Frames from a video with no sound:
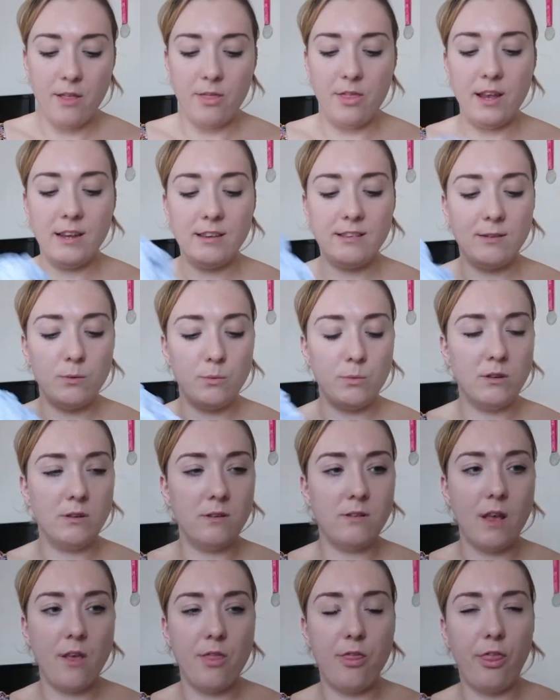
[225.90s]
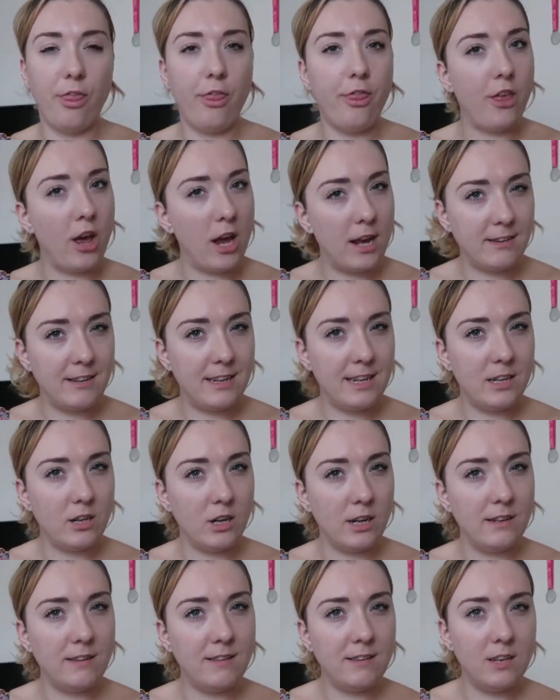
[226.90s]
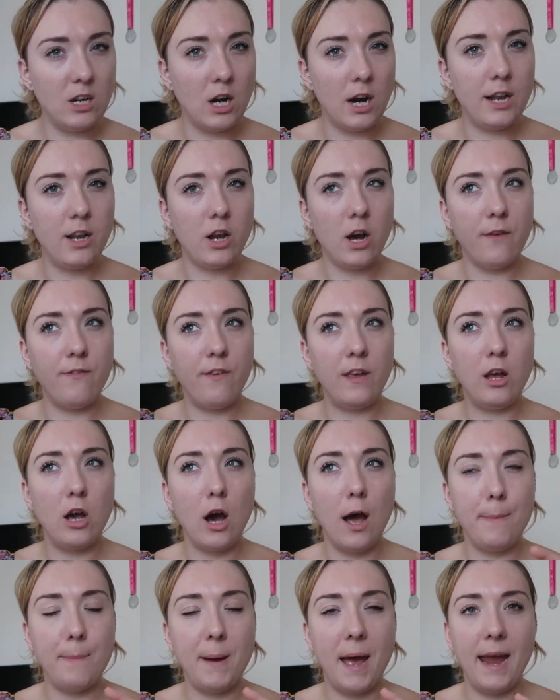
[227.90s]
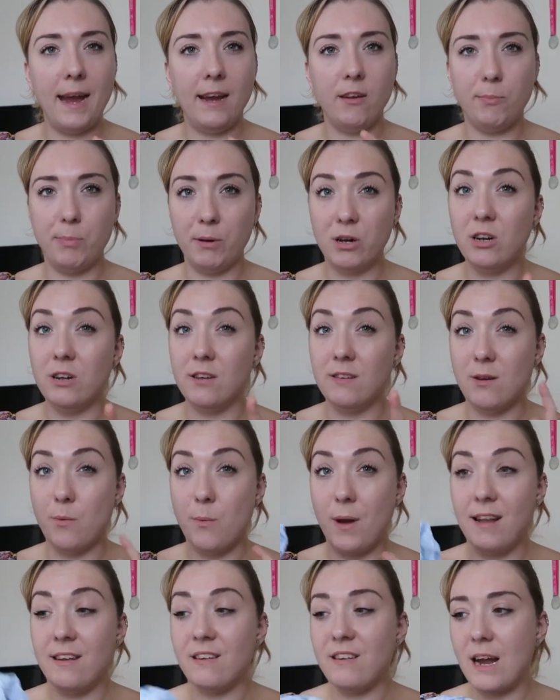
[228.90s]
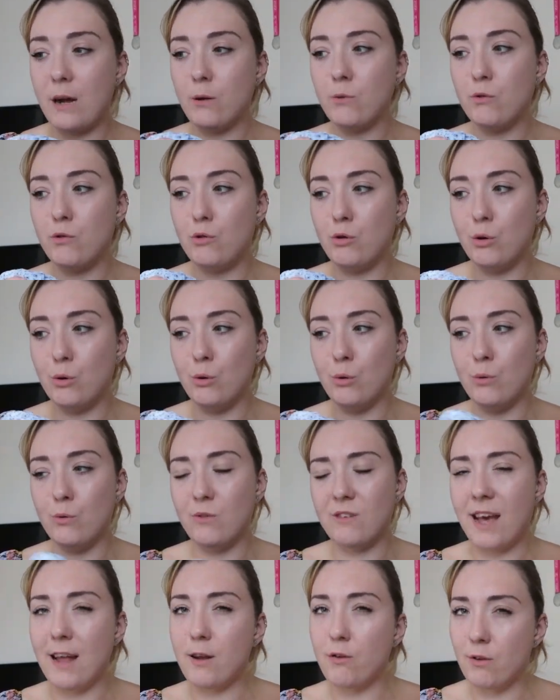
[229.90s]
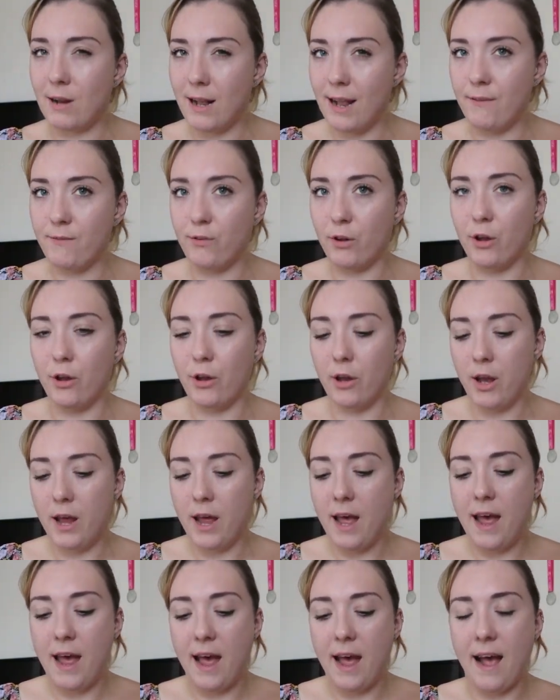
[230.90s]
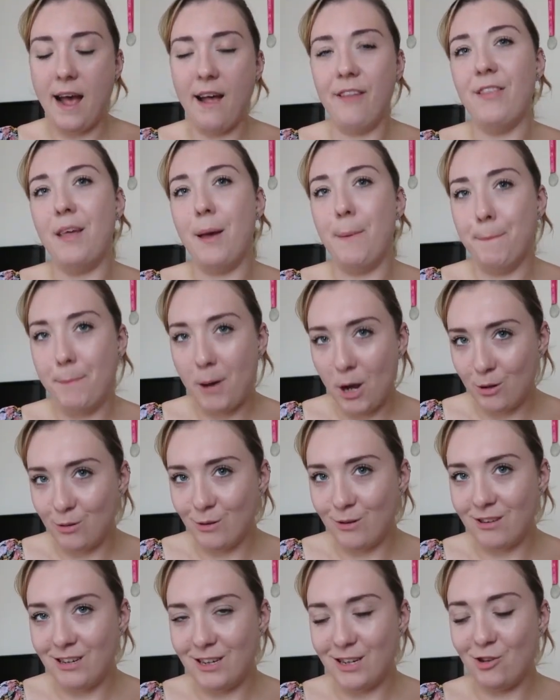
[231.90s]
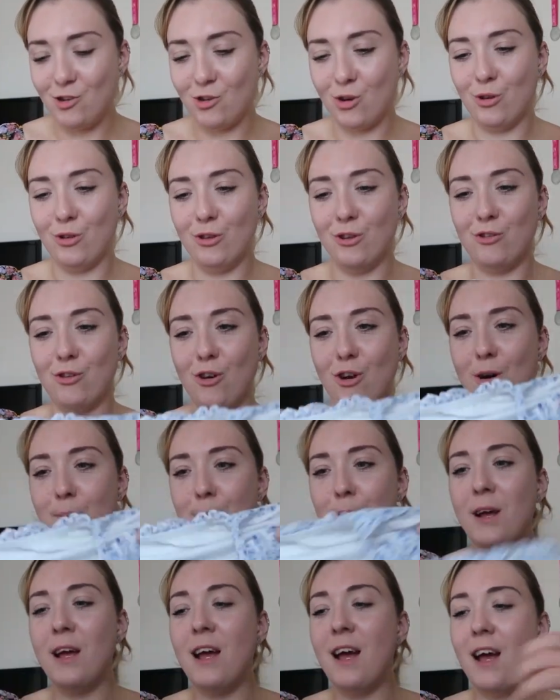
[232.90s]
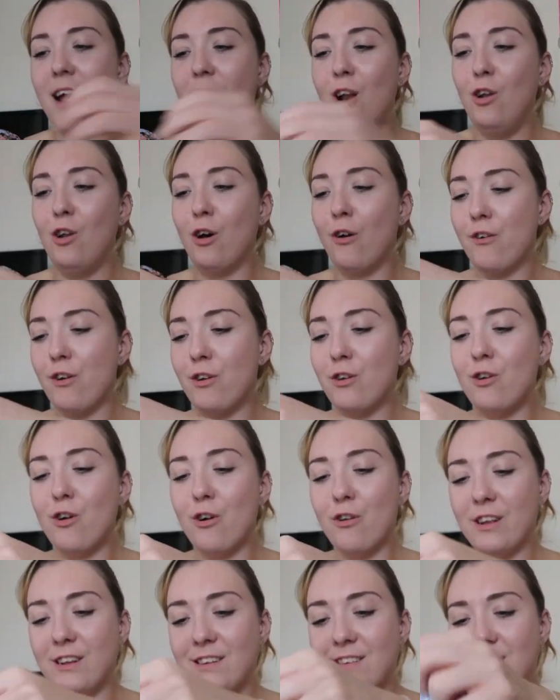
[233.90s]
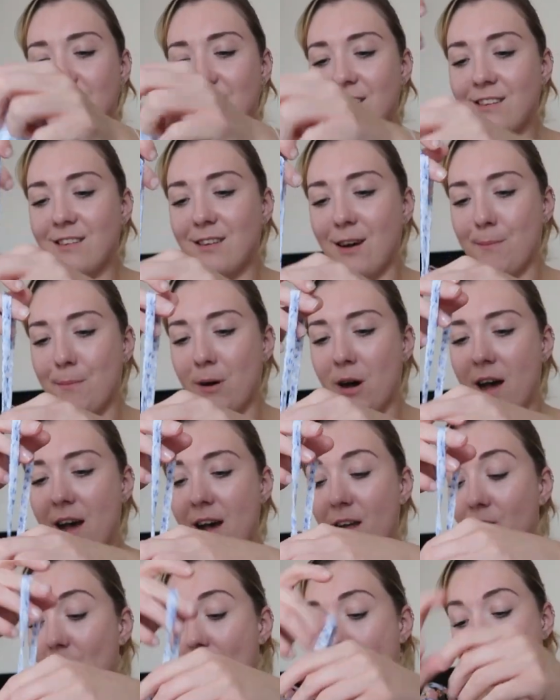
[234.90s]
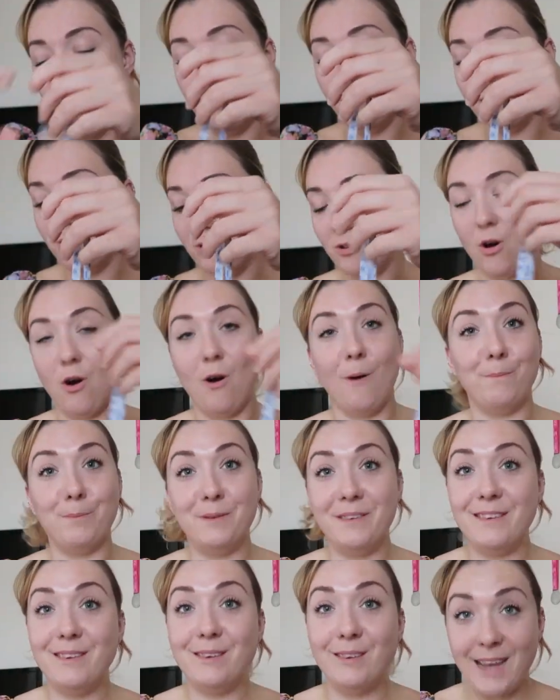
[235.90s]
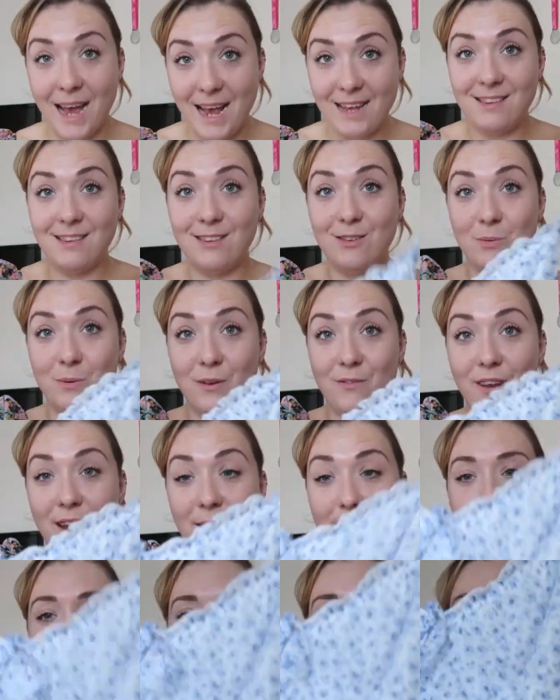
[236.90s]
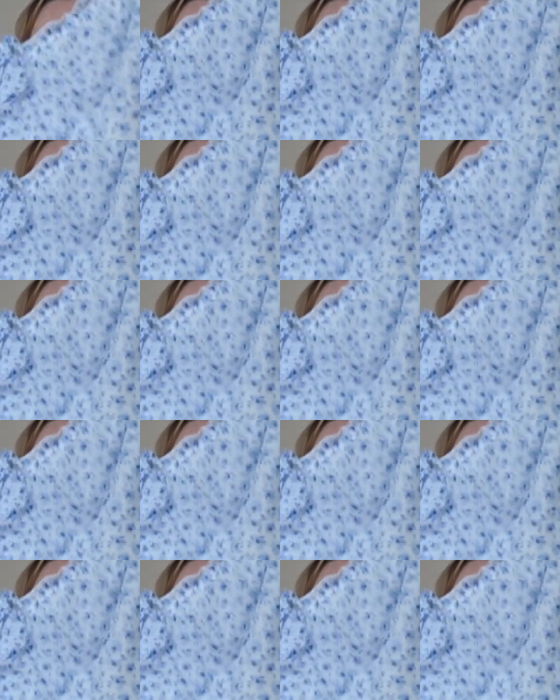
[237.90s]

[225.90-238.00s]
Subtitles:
This was £13.99. I think I paid because it went down to 10 or 11 and then postage on the top. Lauren got this in the summer and I was obsessed with it.